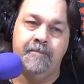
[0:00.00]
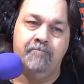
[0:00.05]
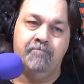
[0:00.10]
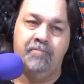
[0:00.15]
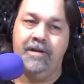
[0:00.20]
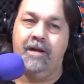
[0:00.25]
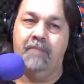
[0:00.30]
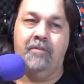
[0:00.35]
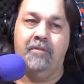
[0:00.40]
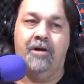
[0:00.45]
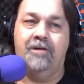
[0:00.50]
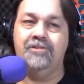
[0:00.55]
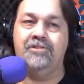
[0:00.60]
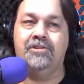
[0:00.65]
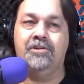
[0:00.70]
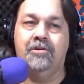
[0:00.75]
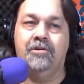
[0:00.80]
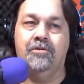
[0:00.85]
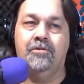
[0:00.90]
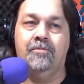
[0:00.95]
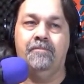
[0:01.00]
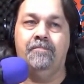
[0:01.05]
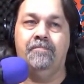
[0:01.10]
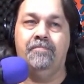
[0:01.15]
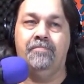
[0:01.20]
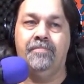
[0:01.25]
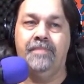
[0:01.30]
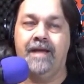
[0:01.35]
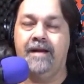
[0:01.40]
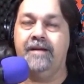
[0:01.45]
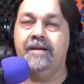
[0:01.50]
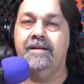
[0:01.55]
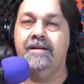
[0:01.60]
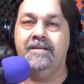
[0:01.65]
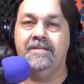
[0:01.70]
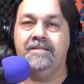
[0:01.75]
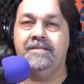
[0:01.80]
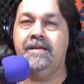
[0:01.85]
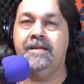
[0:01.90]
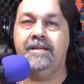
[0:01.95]
But I'm also not going
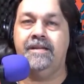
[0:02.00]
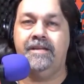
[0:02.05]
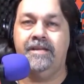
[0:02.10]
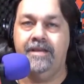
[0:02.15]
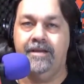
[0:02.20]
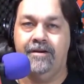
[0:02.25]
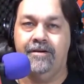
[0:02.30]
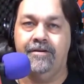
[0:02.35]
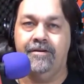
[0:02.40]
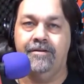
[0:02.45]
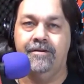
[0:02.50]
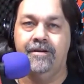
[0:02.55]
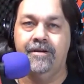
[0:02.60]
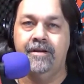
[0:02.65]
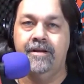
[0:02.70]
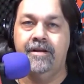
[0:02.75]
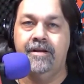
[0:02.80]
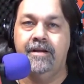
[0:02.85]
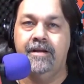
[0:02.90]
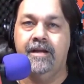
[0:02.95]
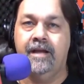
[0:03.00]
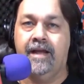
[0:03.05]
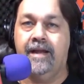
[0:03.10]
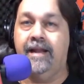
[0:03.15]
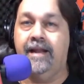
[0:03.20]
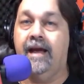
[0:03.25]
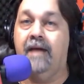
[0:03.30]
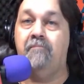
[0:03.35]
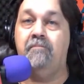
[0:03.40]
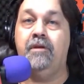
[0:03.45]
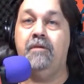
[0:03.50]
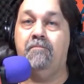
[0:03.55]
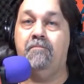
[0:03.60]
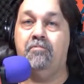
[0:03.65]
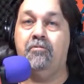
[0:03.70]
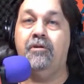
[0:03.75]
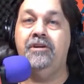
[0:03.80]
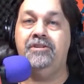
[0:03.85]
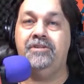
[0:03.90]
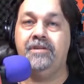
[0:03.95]
to sit here and not be
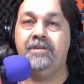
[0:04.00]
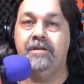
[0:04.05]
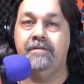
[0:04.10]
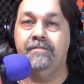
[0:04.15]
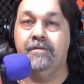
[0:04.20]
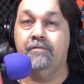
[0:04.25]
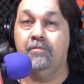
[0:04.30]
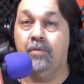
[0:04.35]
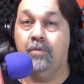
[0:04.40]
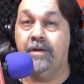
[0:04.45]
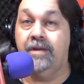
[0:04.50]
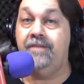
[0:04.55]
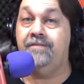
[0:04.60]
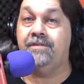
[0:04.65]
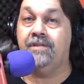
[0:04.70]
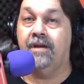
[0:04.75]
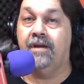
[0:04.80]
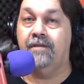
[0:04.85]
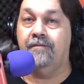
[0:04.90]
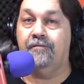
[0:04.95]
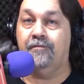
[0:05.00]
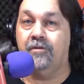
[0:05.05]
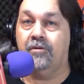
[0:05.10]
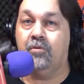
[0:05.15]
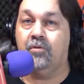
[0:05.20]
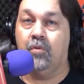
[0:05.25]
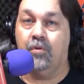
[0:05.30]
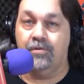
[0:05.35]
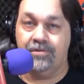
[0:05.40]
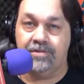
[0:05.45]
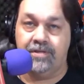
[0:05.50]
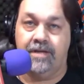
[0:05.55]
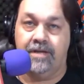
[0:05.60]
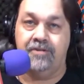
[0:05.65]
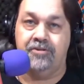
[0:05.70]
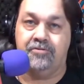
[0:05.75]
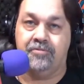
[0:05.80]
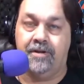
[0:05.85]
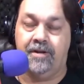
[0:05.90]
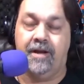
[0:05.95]
appreciative of what he's done for a quarter
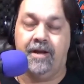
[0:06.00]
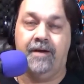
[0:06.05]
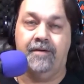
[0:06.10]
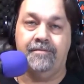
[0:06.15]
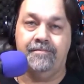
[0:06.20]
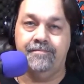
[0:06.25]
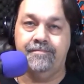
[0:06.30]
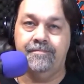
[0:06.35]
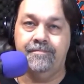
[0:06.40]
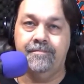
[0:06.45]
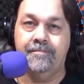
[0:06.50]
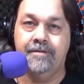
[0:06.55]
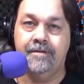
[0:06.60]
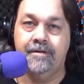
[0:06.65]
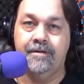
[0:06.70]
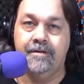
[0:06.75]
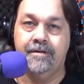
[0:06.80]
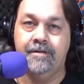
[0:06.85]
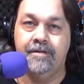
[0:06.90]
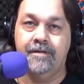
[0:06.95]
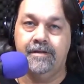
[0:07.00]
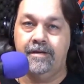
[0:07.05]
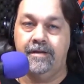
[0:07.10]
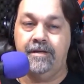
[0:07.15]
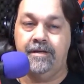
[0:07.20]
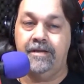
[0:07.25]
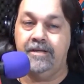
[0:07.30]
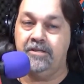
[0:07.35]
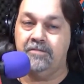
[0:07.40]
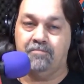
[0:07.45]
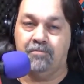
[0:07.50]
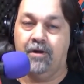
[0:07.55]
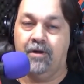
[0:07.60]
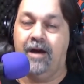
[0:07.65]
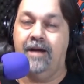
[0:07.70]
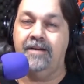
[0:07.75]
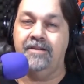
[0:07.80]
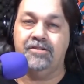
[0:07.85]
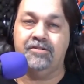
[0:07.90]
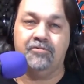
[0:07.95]
century now. He's
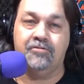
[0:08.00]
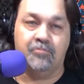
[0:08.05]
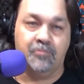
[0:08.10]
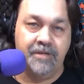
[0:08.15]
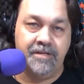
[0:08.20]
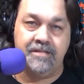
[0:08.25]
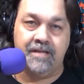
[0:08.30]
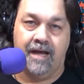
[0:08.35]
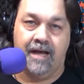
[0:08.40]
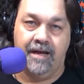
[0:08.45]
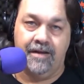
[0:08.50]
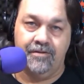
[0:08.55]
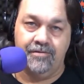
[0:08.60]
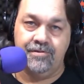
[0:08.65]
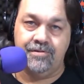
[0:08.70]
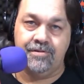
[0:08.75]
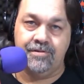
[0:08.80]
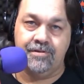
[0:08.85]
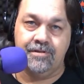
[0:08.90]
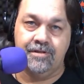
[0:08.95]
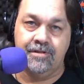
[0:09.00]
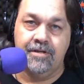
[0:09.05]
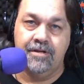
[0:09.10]
brought us three titles.